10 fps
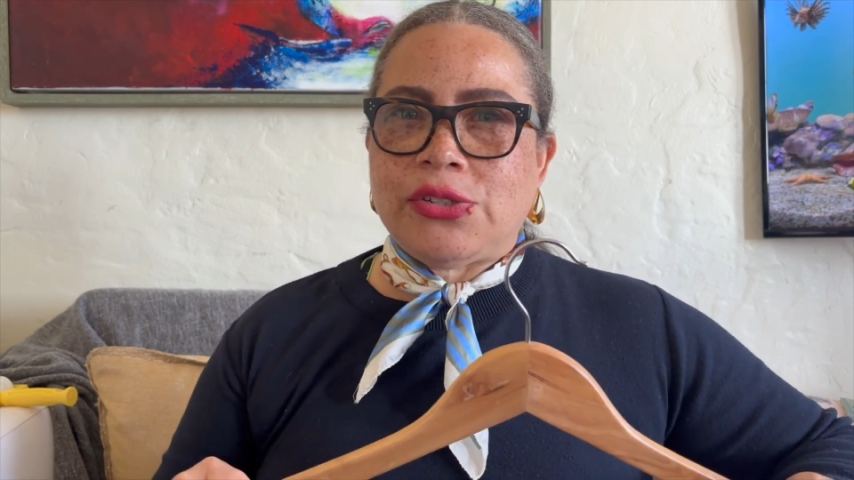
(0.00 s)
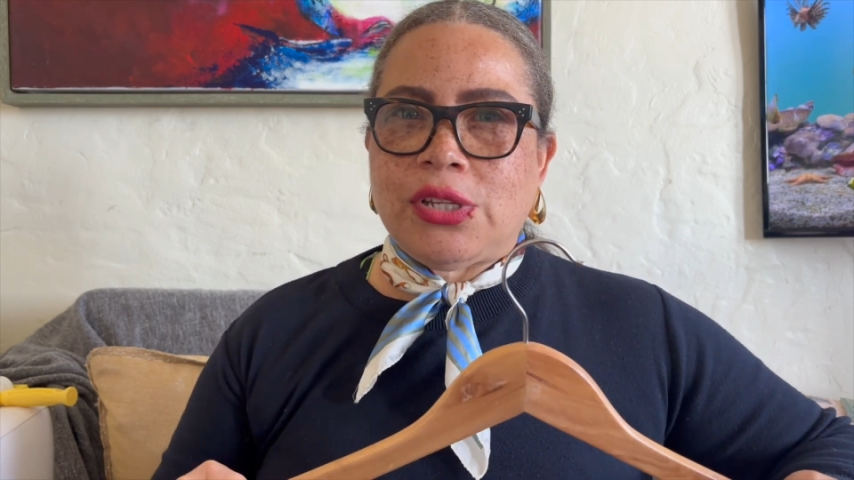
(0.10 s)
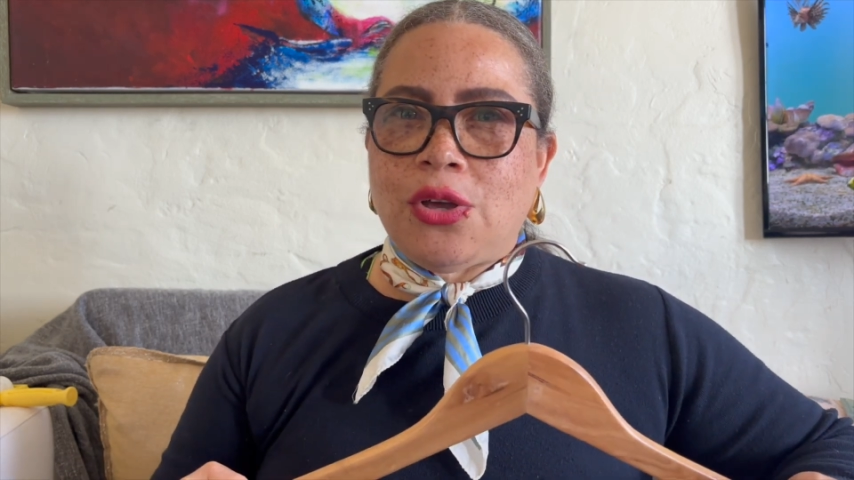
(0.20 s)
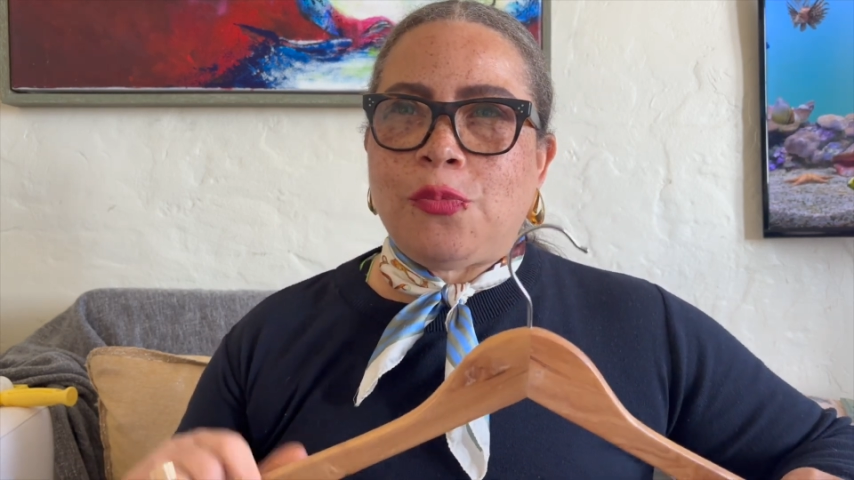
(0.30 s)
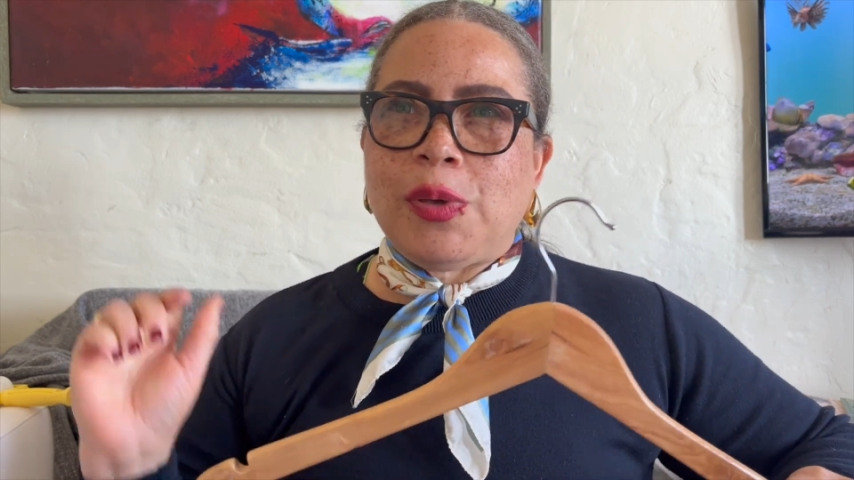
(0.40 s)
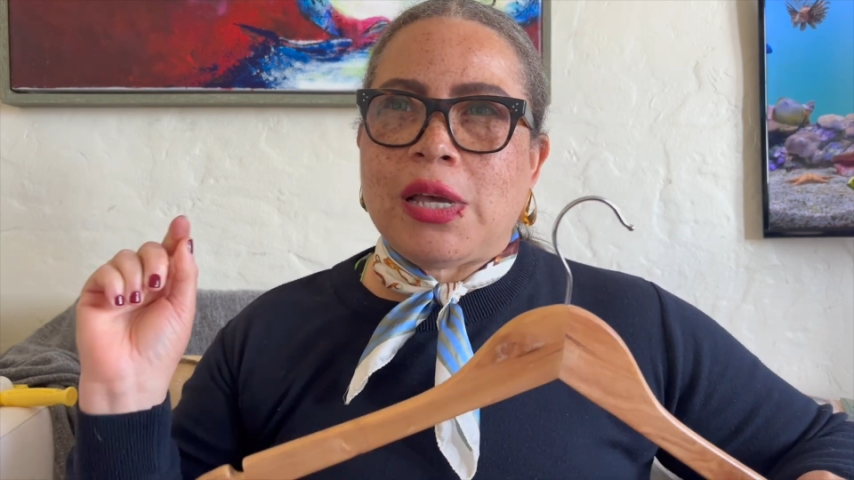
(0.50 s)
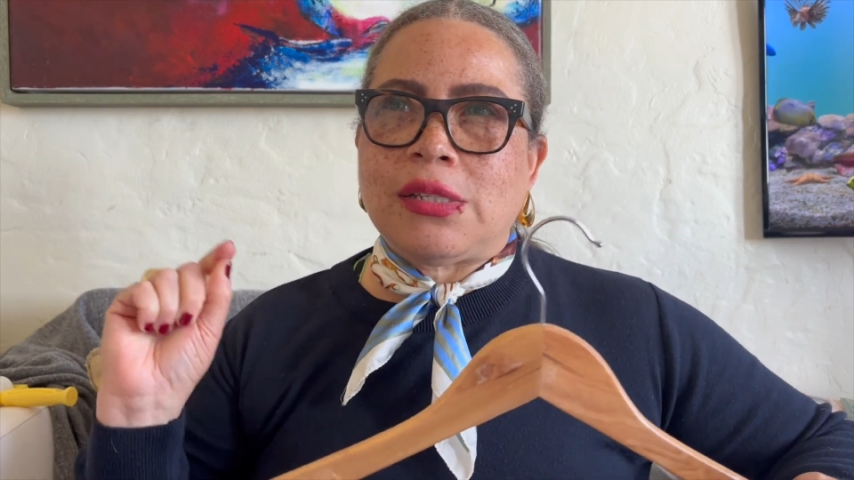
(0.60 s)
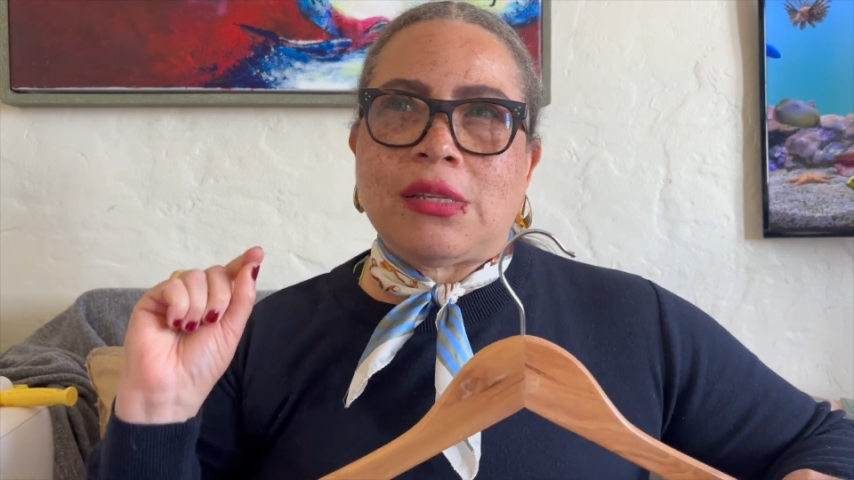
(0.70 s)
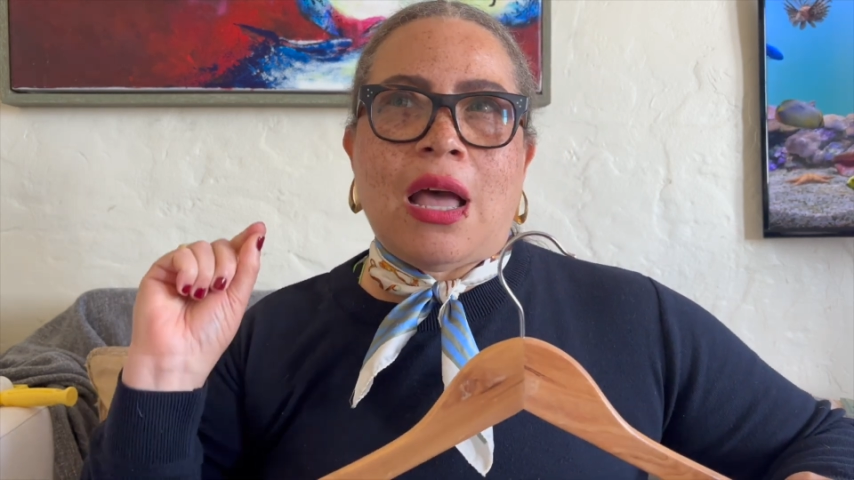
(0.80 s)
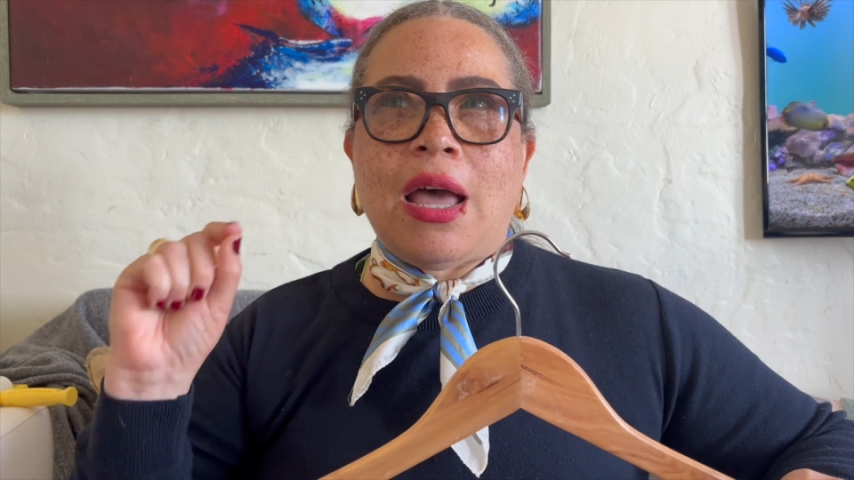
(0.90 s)
ago
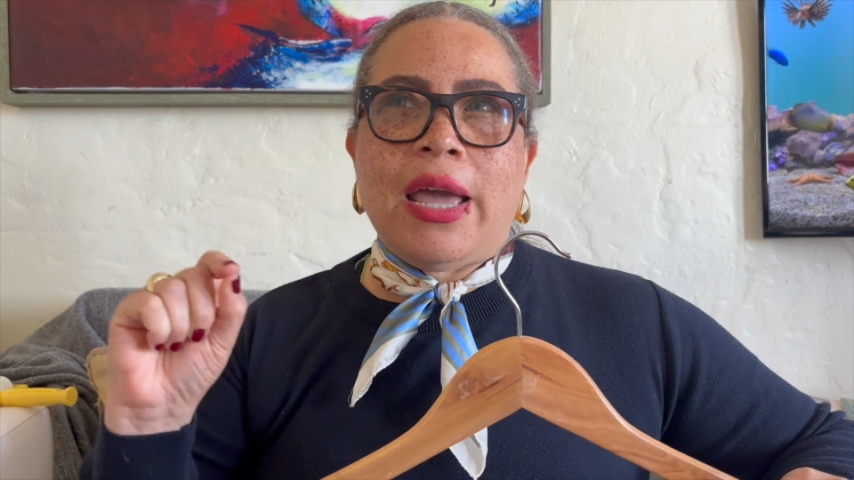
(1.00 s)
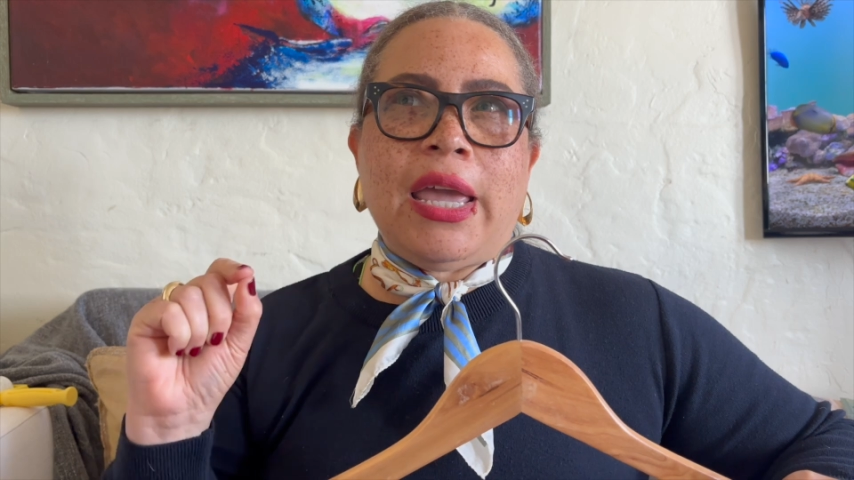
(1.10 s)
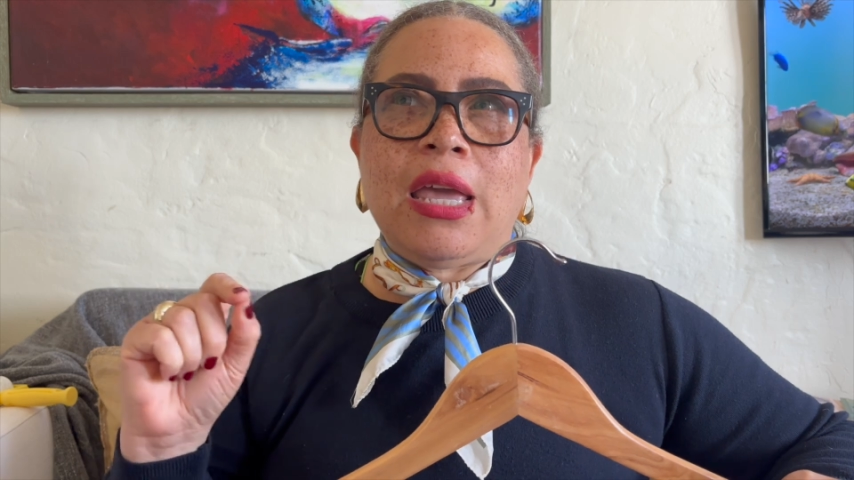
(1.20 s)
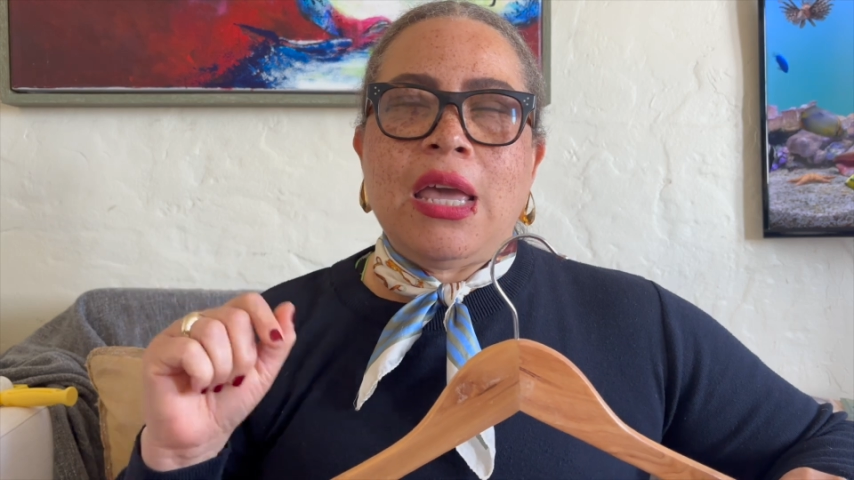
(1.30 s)
because I